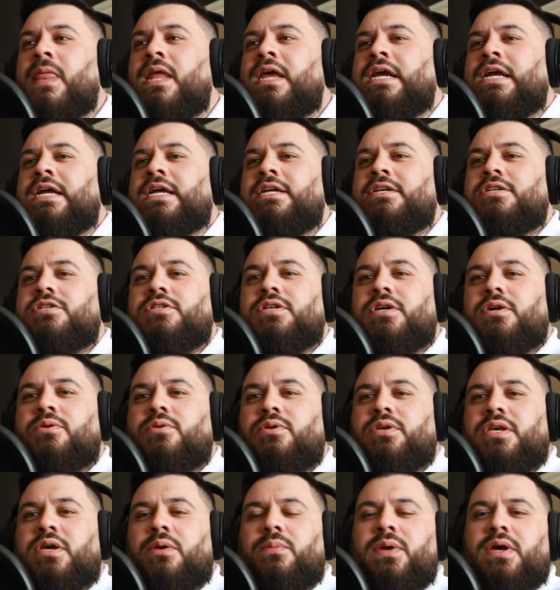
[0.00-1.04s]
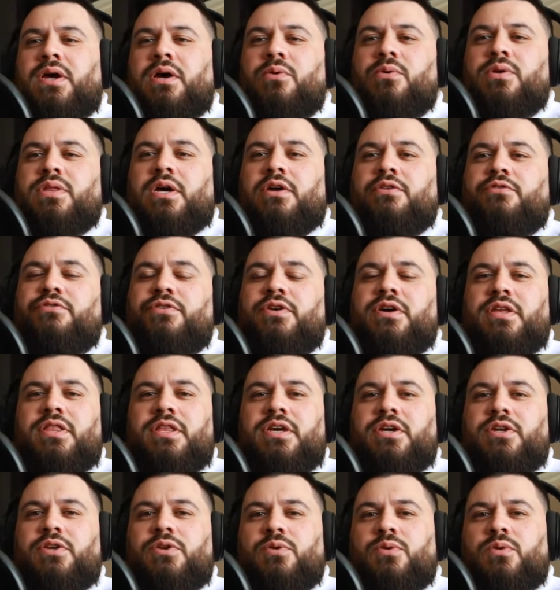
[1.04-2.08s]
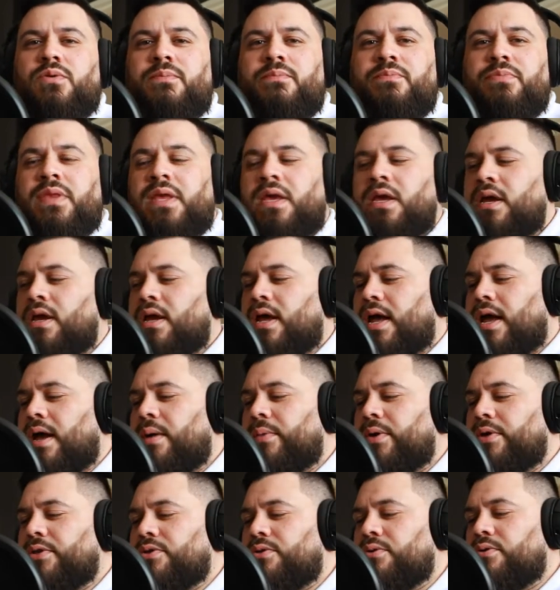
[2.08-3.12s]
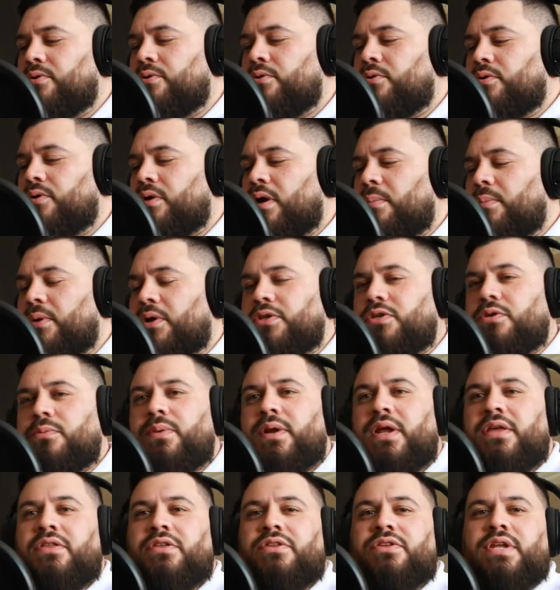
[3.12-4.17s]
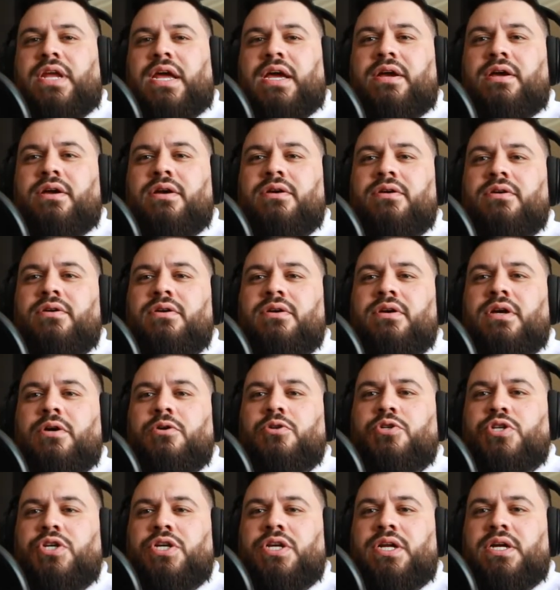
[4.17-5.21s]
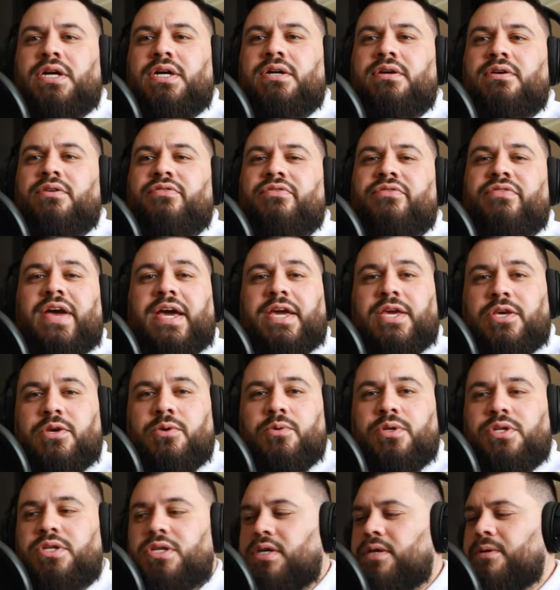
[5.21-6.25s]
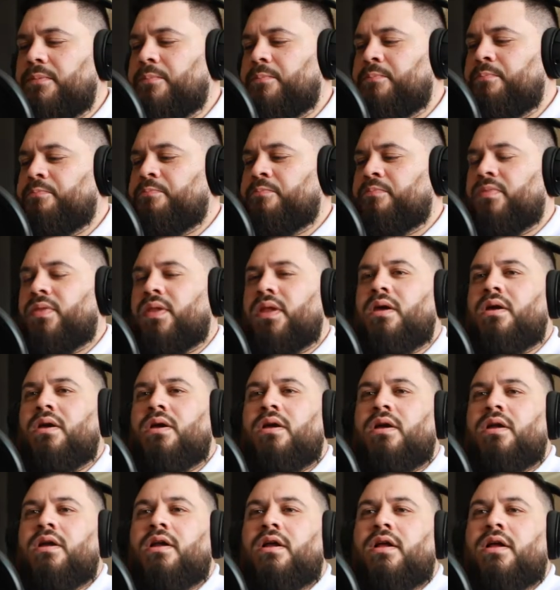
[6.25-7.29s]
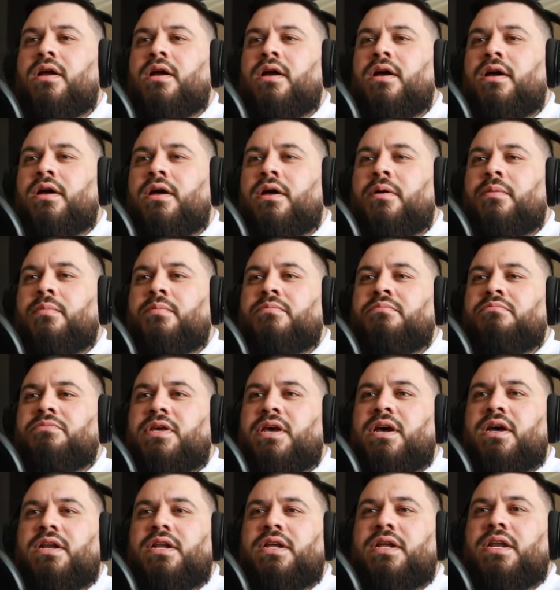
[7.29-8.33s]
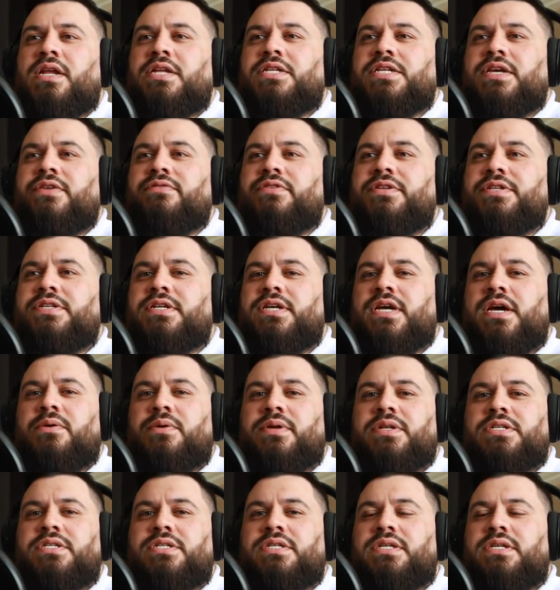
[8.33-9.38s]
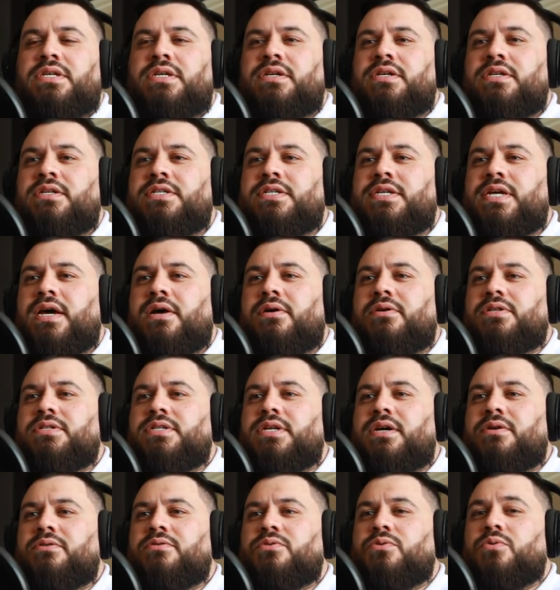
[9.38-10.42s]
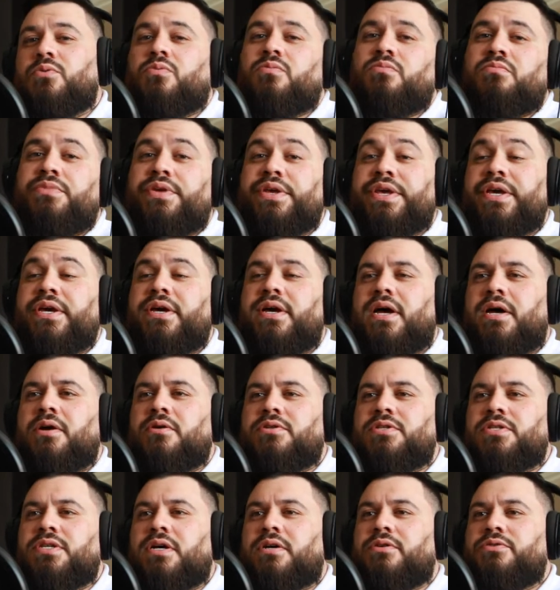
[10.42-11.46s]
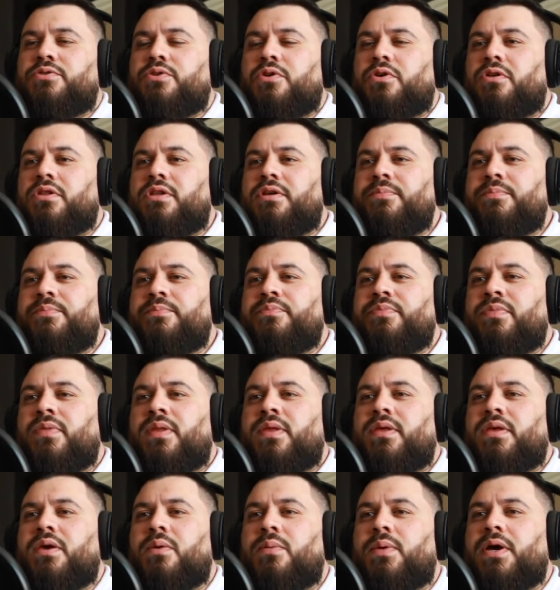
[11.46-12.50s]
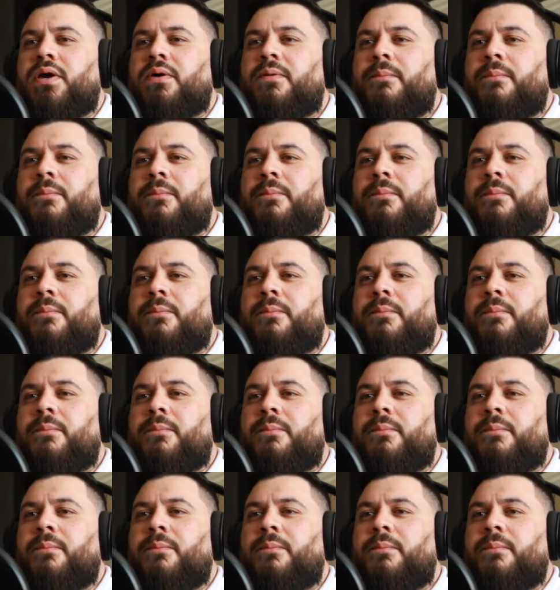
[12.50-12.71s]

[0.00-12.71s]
So here we go. Without further ado, I'm going to play the track Gojira Vacuity. Yeah, let's give this a go and see how it sounds, or hear how it sounds rather. Here we go.